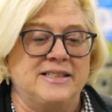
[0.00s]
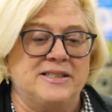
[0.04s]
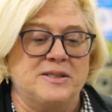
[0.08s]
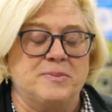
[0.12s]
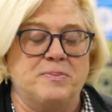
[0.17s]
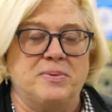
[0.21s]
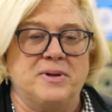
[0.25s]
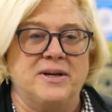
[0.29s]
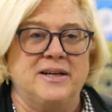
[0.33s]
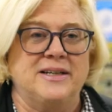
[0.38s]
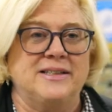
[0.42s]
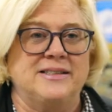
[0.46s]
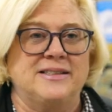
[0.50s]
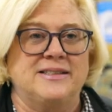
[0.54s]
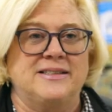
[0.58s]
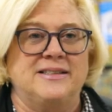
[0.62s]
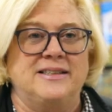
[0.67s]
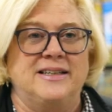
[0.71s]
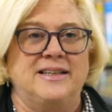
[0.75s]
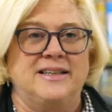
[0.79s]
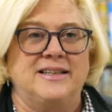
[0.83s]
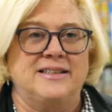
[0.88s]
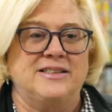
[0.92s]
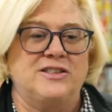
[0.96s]
is a place
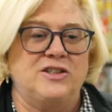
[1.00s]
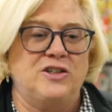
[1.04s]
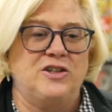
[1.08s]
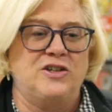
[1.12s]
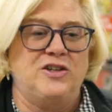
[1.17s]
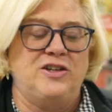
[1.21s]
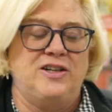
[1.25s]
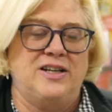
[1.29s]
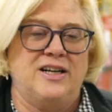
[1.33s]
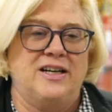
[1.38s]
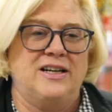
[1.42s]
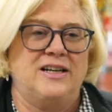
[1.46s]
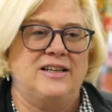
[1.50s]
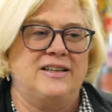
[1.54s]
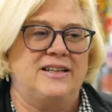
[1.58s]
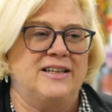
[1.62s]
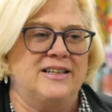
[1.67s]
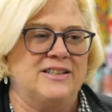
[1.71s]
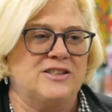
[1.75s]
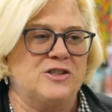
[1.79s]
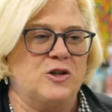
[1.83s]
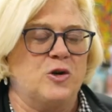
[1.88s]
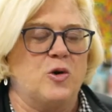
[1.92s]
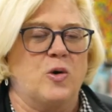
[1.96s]
that's
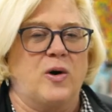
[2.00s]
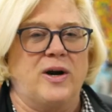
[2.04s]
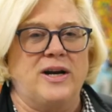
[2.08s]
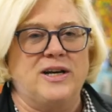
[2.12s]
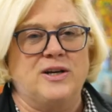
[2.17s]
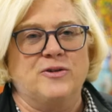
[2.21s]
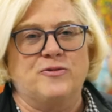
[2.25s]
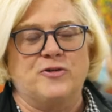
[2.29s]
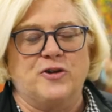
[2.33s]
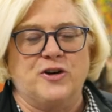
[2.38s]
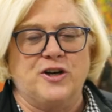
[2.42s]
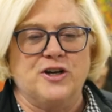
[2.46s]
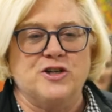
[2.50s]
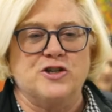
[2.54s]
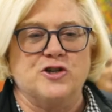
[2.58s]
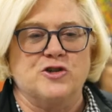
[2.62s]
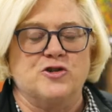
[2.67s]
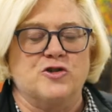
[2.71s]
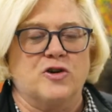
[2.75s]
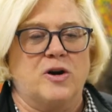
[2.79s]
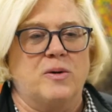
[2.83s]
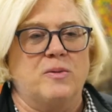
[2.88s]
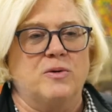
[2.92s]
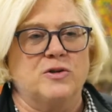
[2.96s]
that's great to forget your
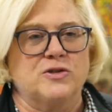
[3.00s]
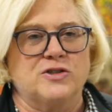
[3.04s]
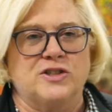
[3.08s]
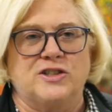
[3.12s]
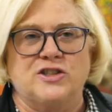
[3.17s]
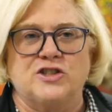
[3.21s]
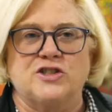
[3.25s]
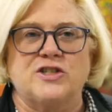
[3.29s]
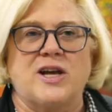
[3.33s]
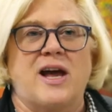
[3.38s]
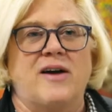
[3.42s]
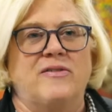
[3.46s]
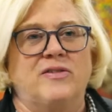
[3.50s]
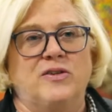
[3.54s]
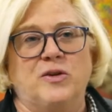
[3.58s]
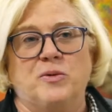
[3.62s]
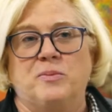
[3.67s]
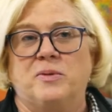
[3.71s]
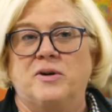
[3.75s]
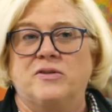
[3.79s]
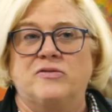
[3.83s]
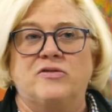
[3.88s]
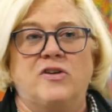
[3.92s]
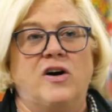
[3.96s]
troubles and just have a
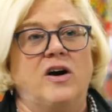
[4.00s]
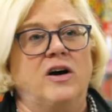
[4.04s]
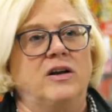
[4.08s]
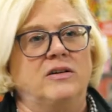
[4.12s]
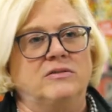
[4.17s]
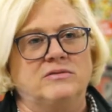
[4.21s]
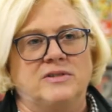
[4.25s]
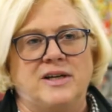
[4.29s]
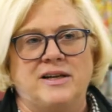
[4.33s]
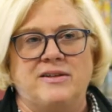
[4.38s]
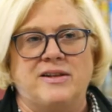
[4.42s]
little bit of fun.